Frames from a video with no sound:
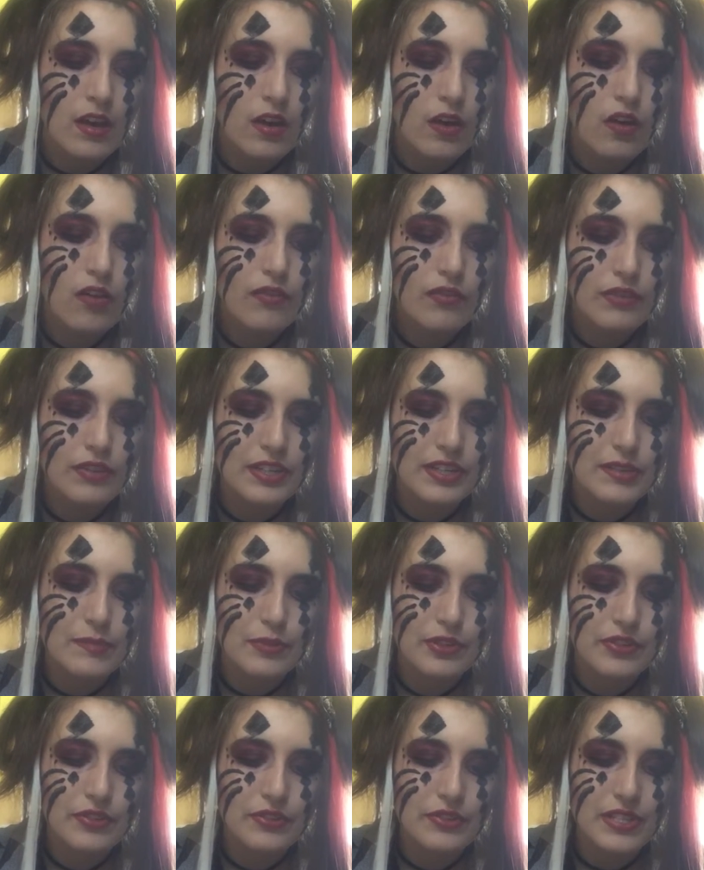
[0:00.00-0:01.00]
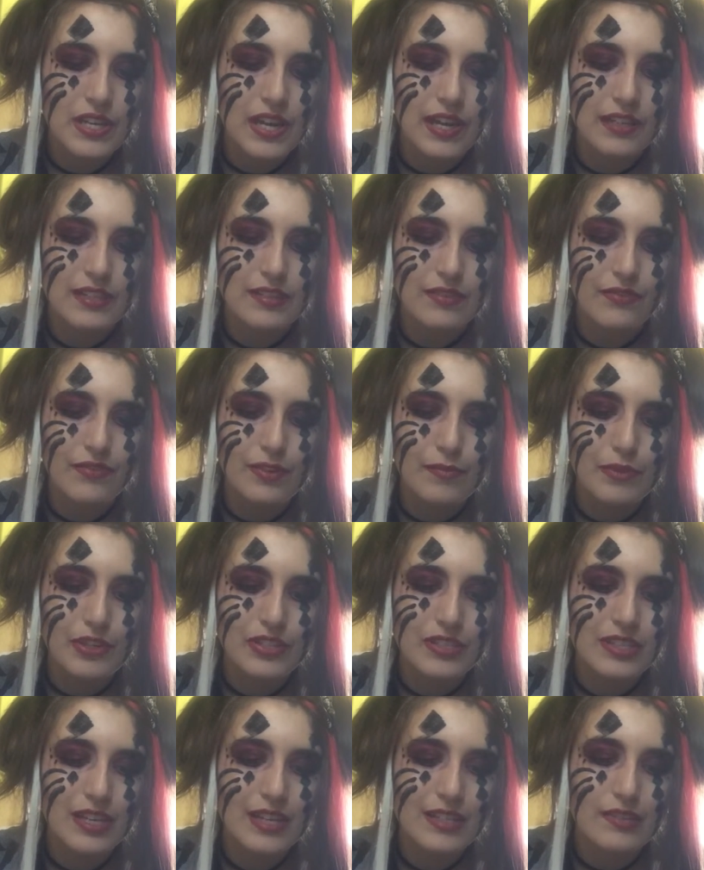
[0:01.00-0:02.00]
Ovaries produce eggs and female
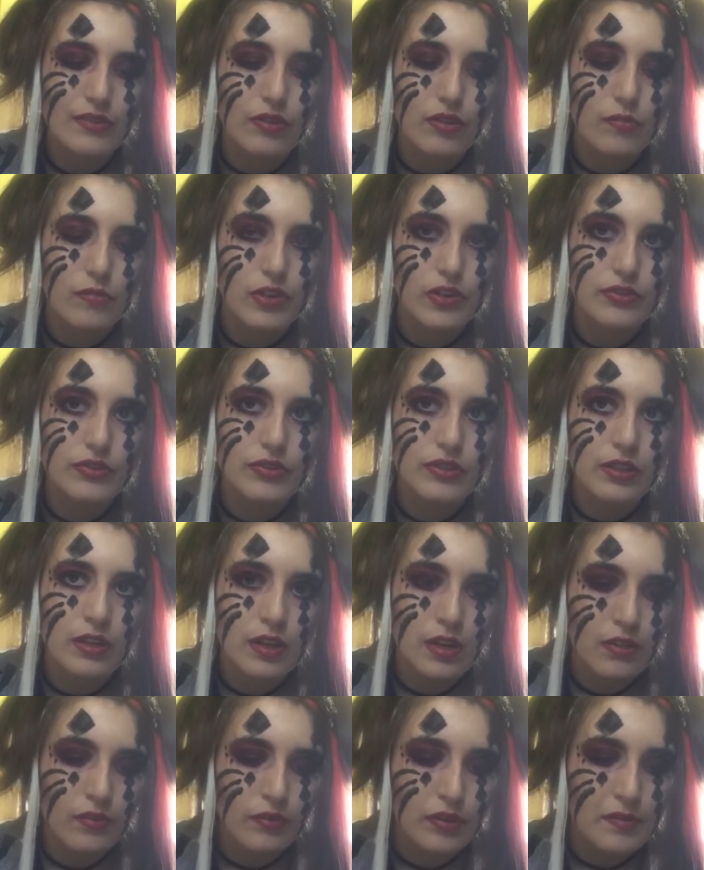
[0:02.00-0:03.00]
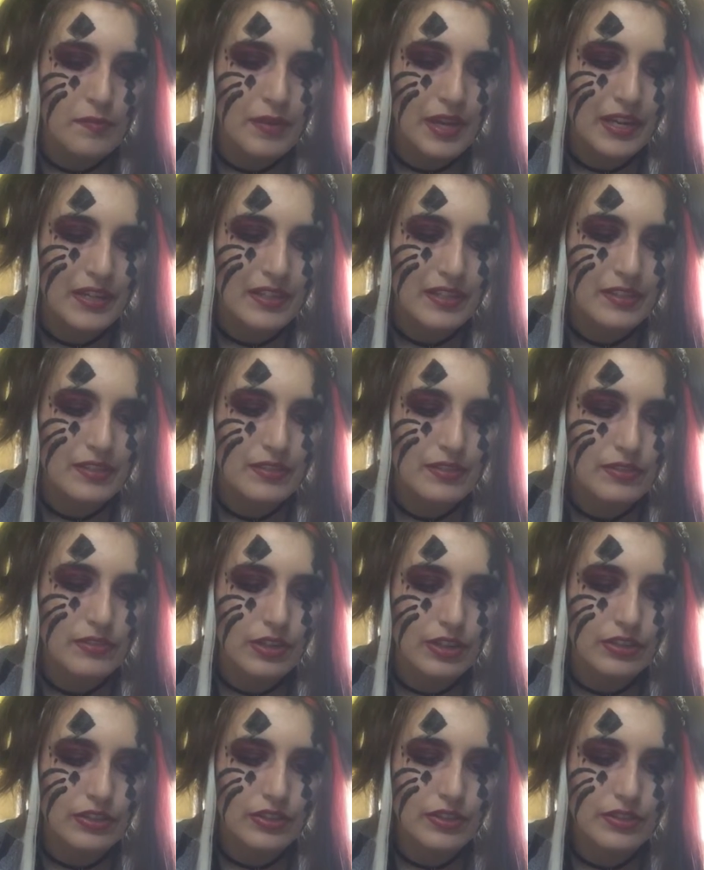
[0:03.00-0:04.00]
sex hormones. Remaining
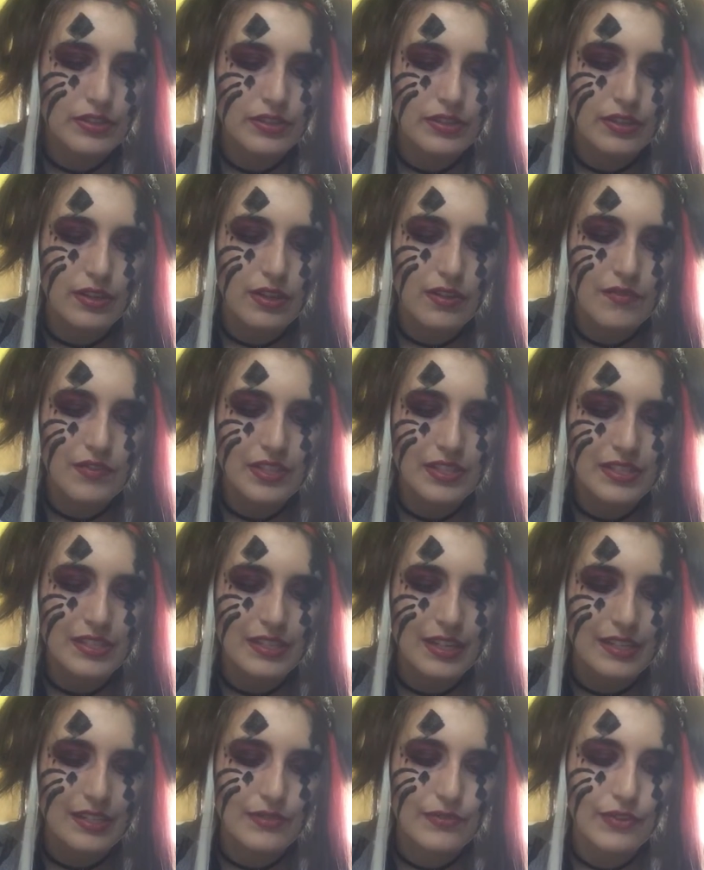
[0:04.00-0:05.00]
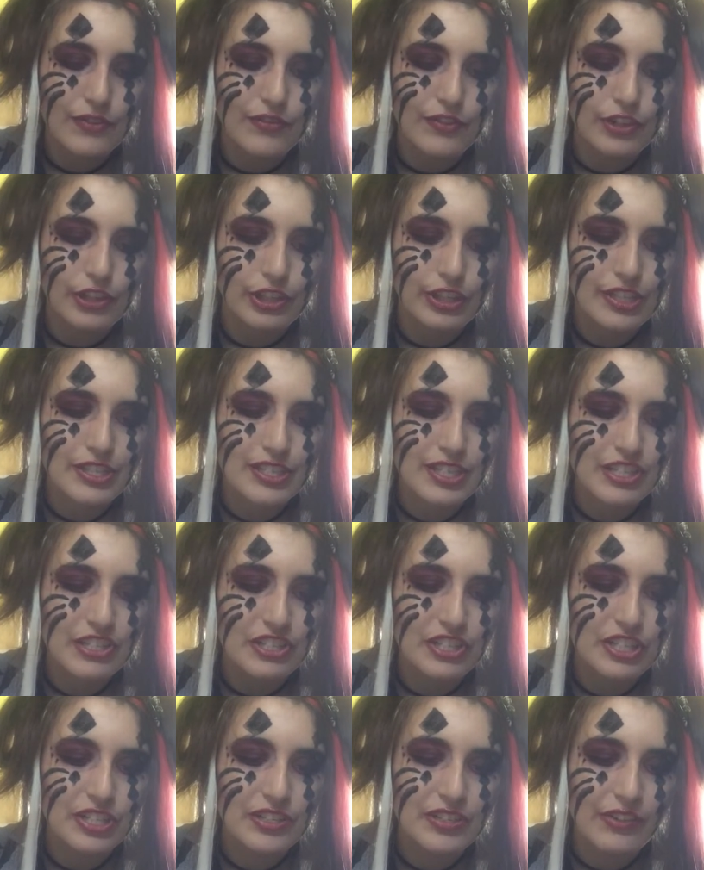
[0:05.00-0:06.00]
structures serve as sites for
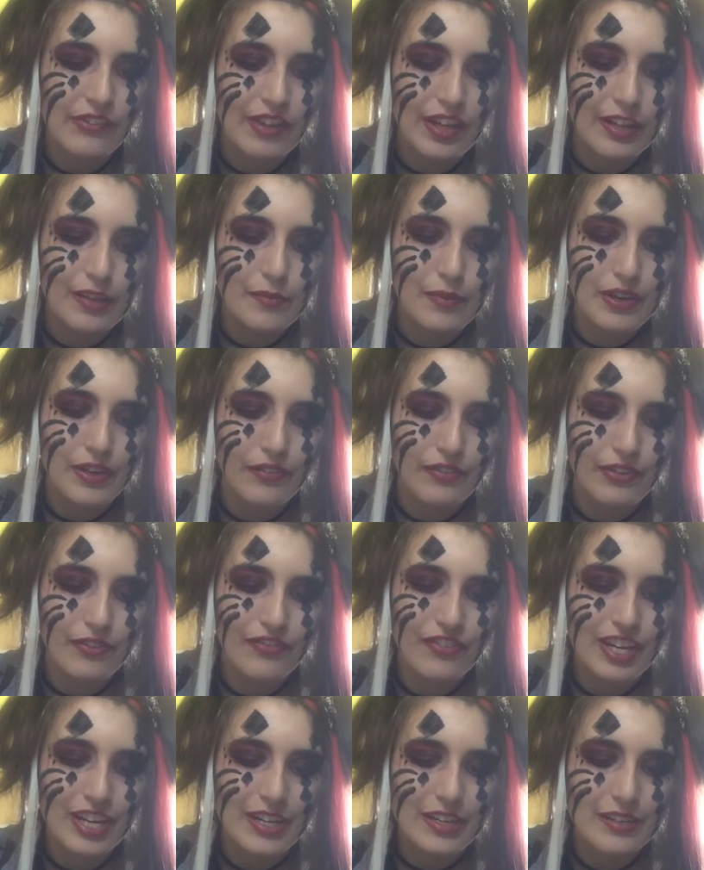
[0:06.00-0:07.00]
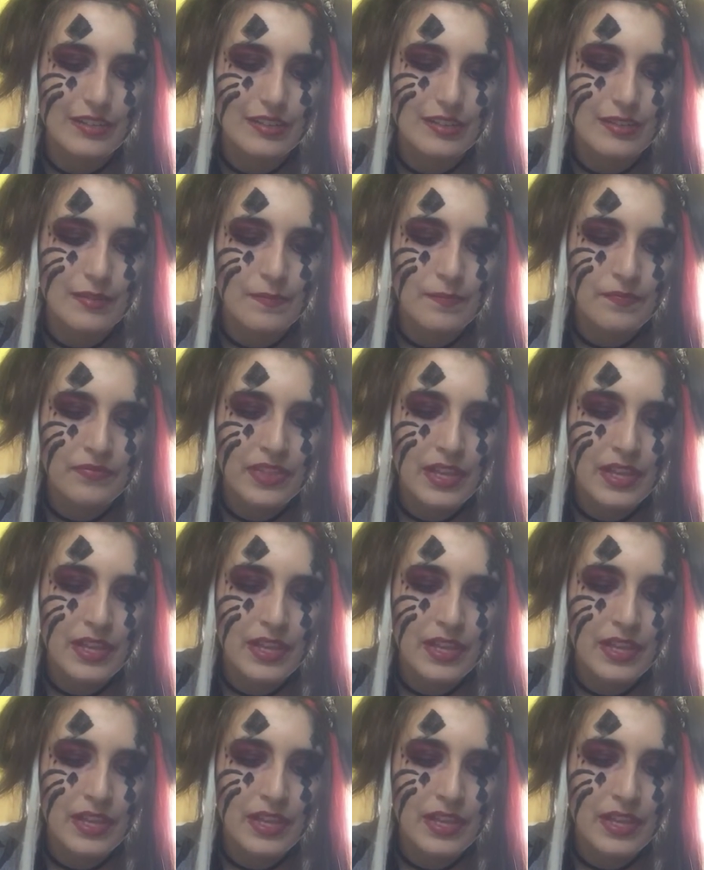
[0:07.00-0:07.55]
fertilization and development of the fetus.